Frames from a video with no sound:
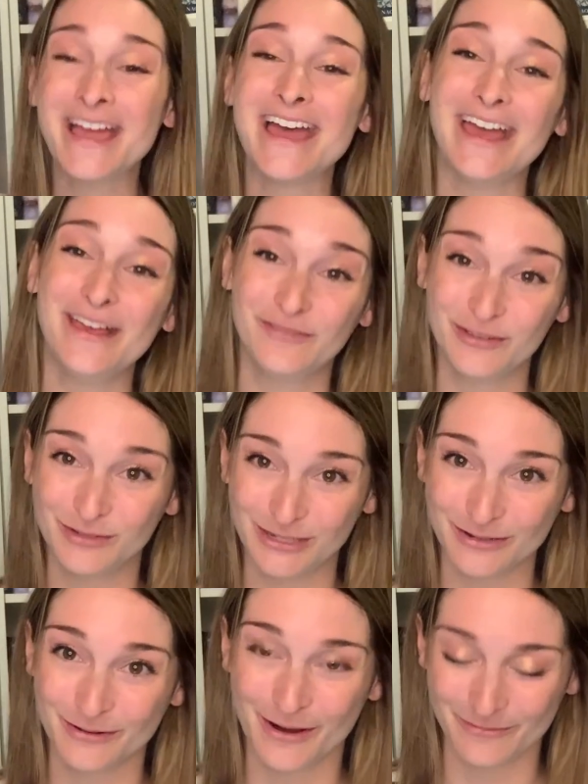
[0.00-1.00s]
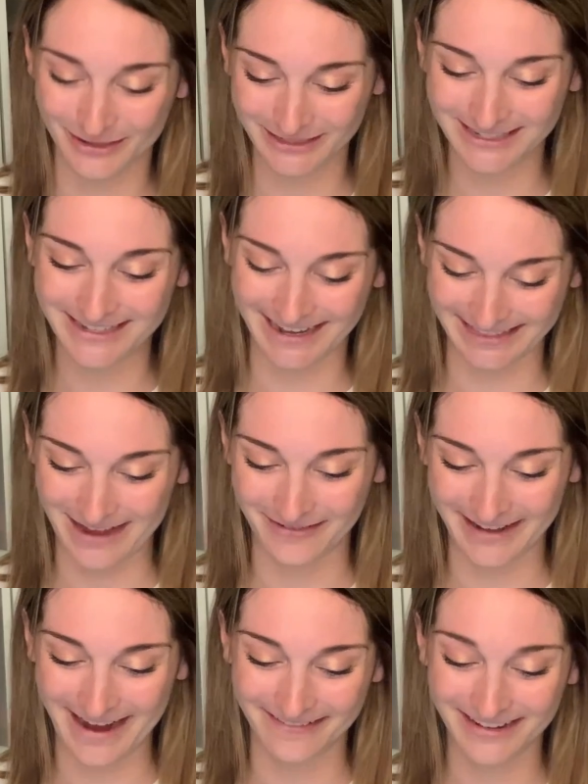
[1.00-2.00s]
if you do want to check that
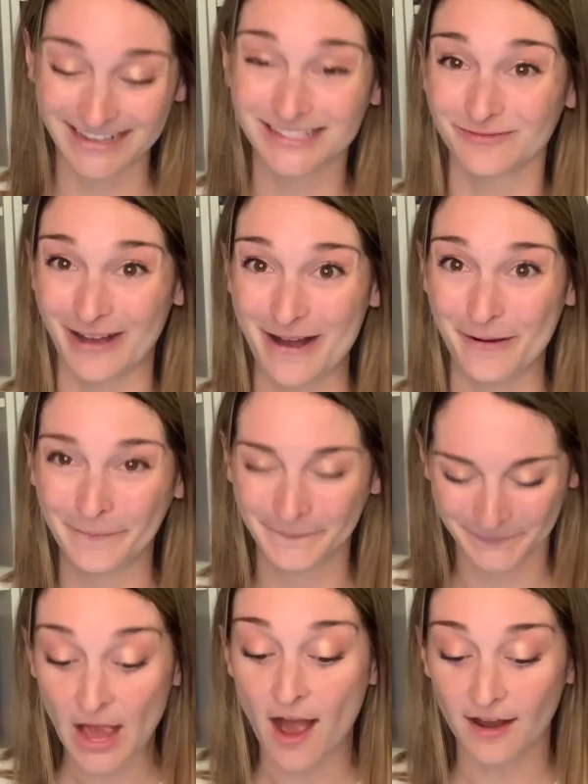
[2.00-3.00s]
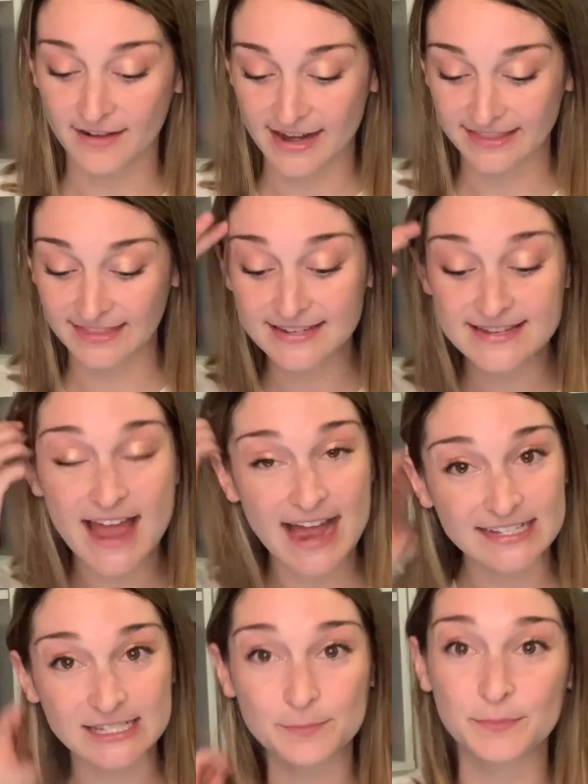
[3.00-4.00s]
one out as well. All right, the
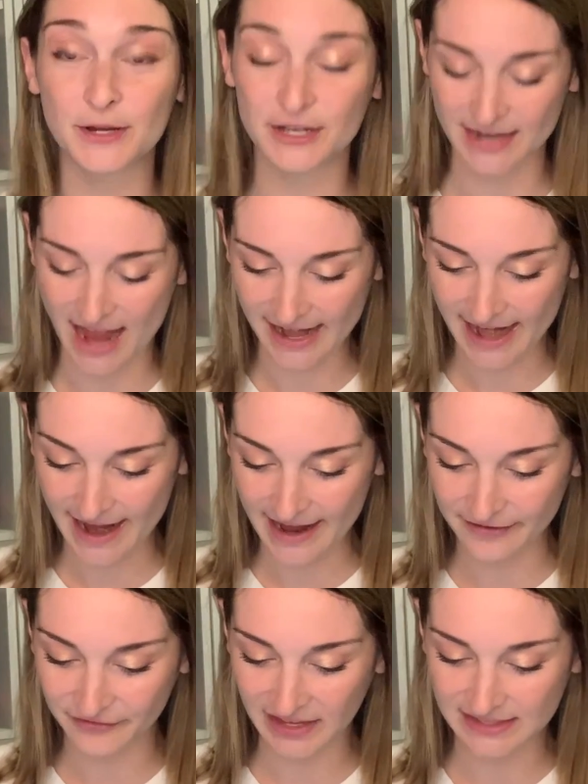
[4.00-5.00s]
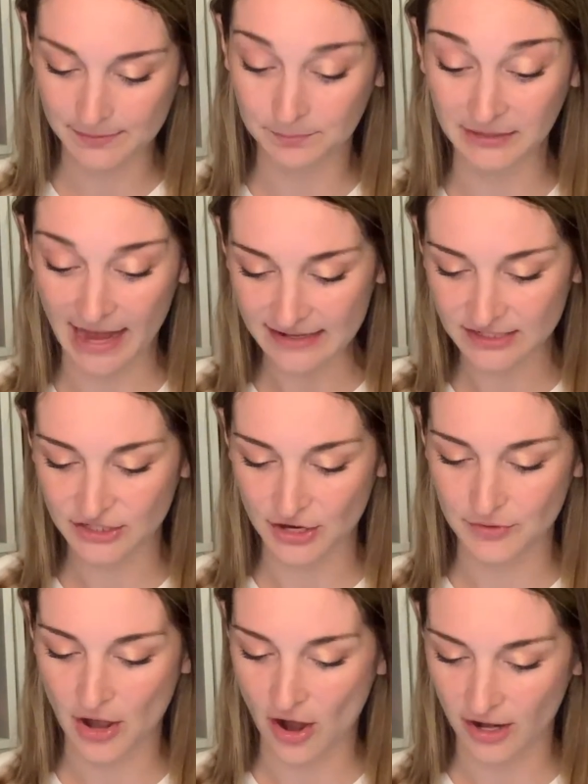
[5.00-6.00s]
next book I have is
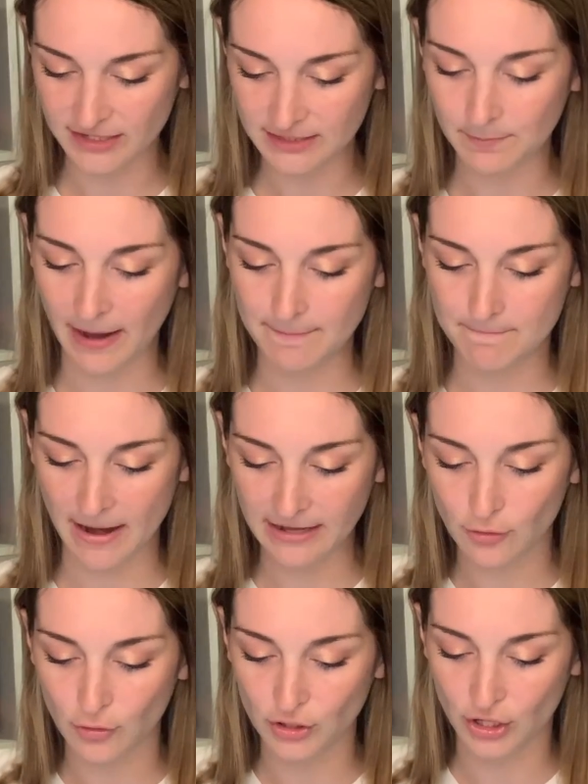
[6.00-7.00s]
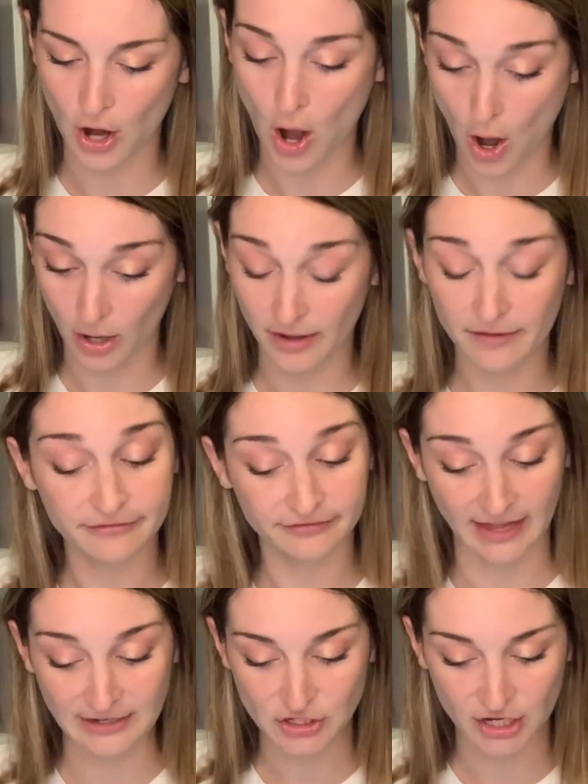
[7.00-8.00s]
Blackstone Heart by Michael R.
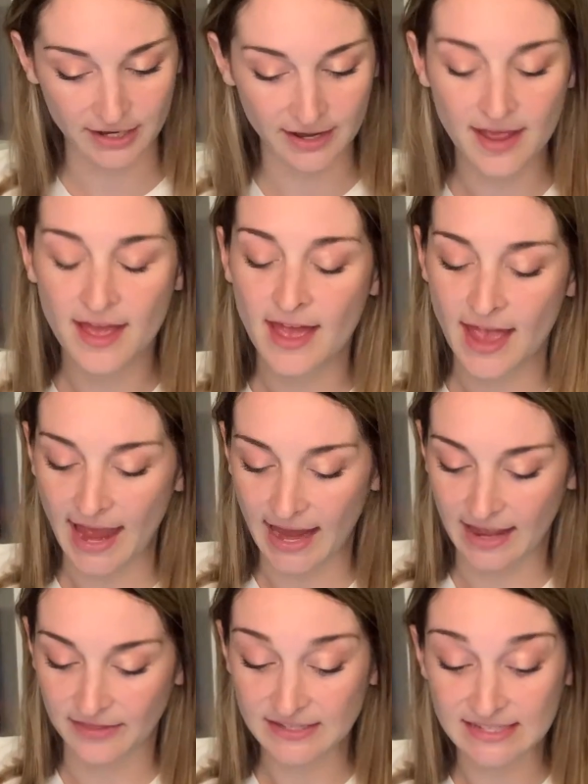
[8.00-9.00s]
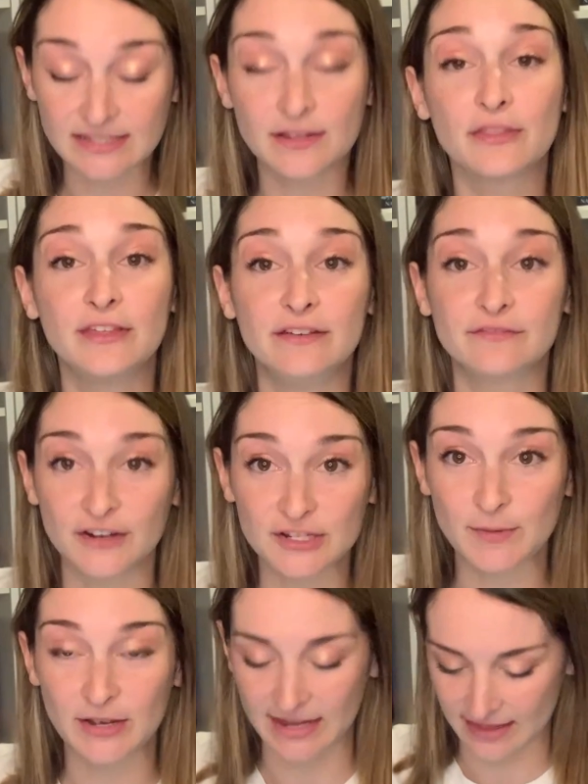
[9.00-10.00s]
Fletcher, and this is the first
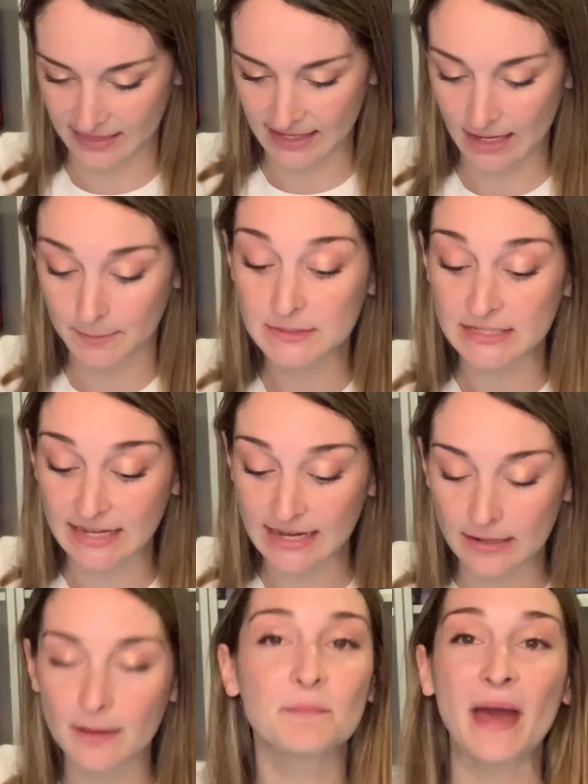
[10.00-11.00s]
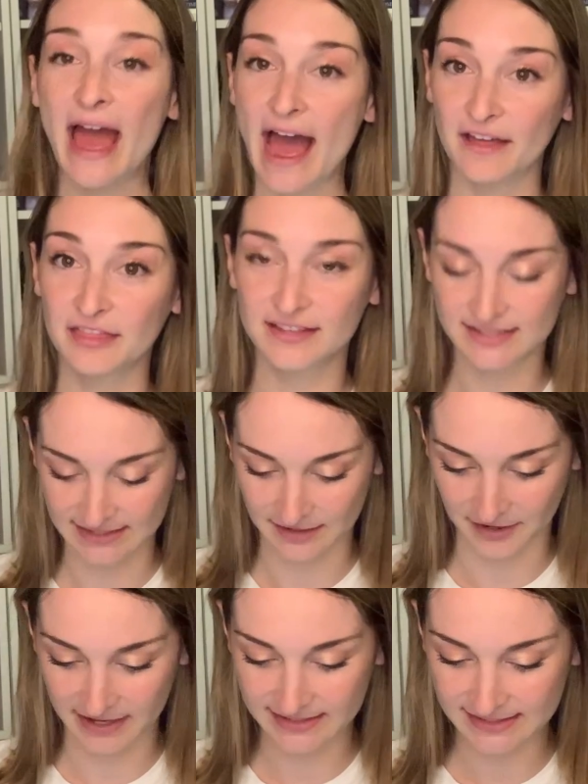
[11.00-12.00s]
book in the Obsidian Path
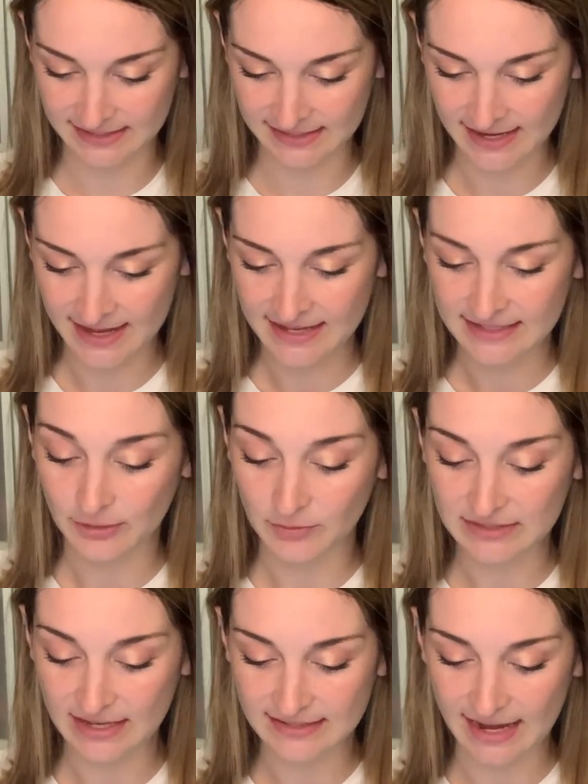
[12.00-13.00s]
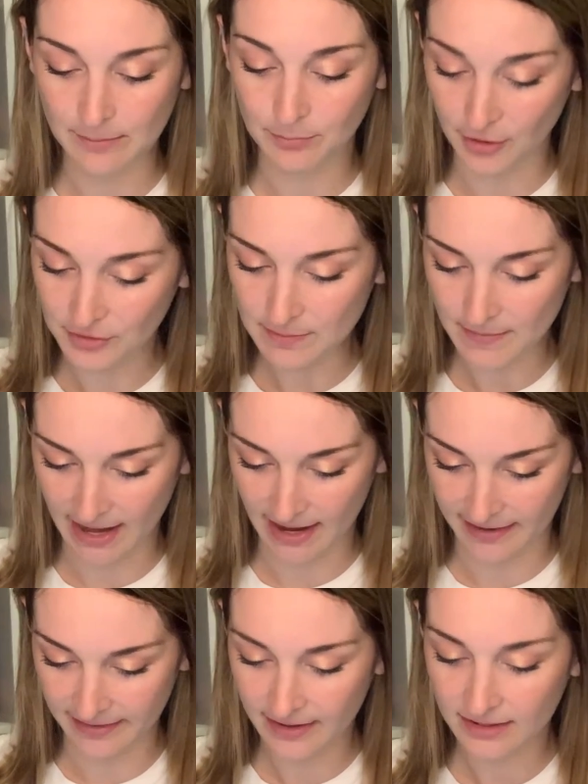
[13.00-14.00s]
series. So it says, a broken man,